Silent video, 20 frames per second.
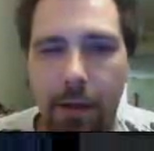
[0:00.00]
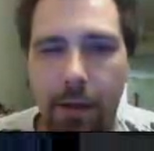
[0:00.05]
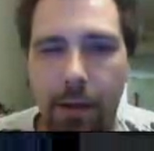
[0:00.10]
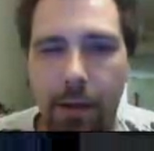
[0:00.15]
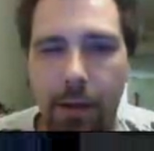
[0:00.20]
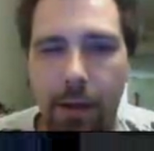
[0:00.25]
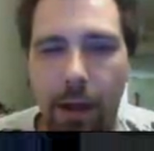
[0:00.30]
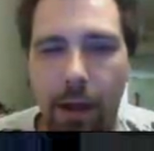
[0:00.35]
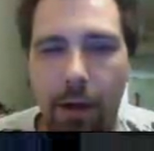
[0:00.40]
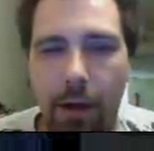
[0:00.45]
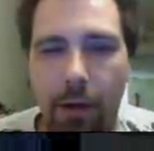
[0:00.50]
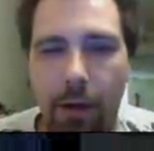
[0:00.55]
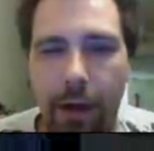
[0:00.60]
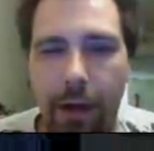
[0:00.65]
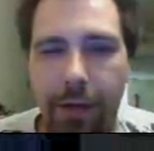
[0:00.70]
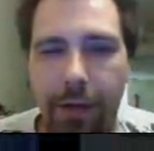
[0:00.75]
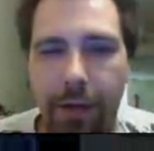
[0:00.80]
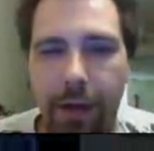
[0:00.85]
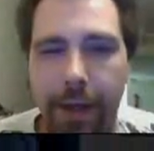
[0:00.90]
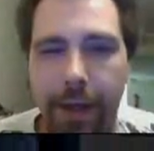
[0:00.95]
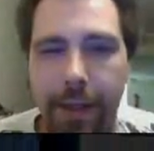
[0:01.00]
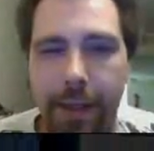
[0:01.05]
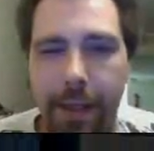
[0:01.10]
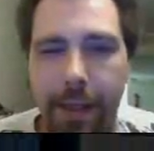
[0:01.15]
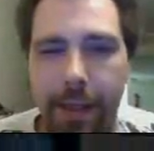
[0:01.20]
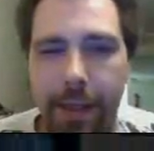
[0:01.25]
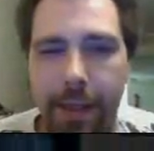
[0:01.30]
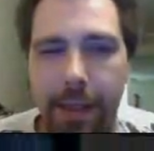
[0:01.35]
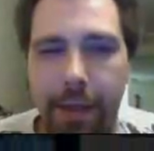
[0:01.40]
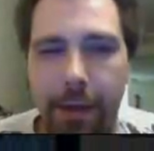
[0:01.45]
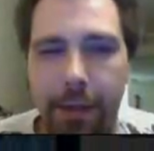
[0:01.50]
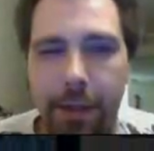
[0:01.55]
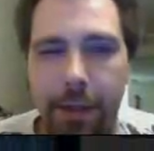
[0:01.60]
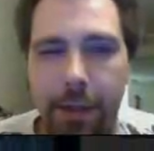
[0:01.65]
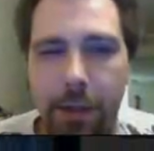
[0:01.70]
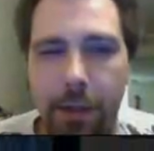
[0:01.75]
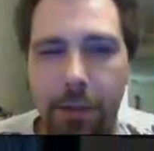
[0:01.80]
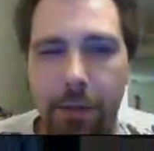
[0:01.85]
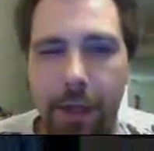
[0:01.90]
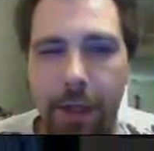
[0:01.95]
No, I thought I saw a skeleton
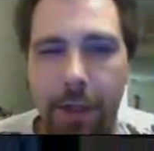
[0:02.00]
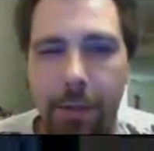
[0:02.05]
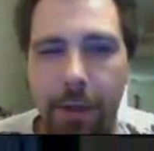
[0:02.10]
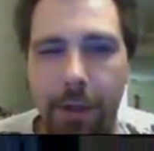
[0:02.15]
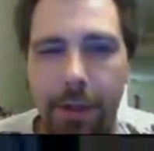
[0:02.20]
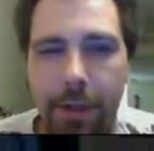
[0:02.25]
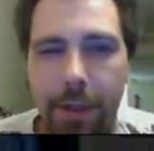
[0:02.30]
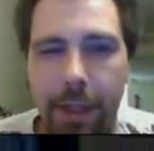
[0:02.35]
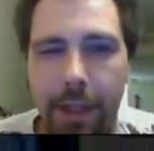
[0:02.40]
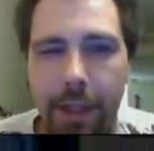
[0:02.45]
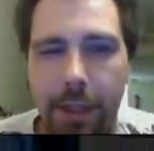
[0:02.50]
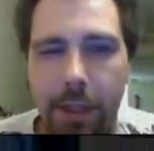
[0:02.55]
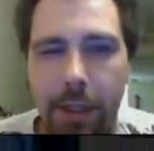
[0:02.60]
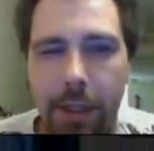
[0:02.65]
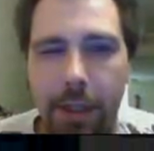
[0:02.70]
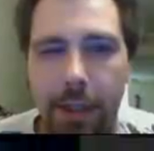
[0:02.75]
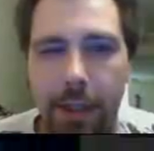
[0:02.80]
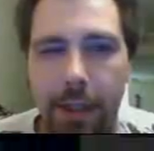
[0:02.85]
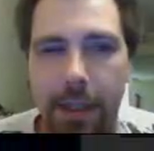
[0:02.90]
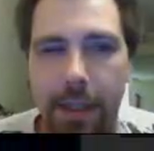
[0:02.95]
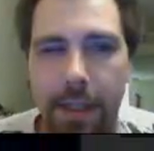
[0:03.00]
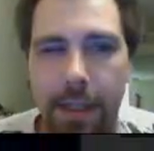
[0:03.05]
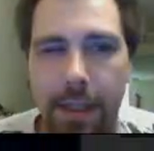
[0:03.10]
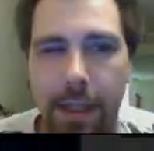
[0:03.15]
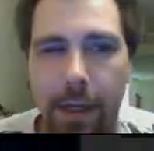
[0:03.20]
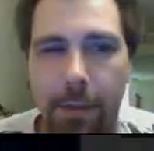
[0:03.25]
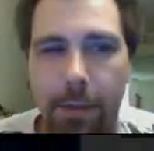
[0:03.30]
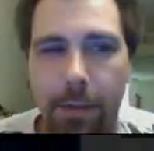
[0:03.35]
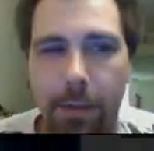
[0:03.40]
over there, but it looks like it's just a stump.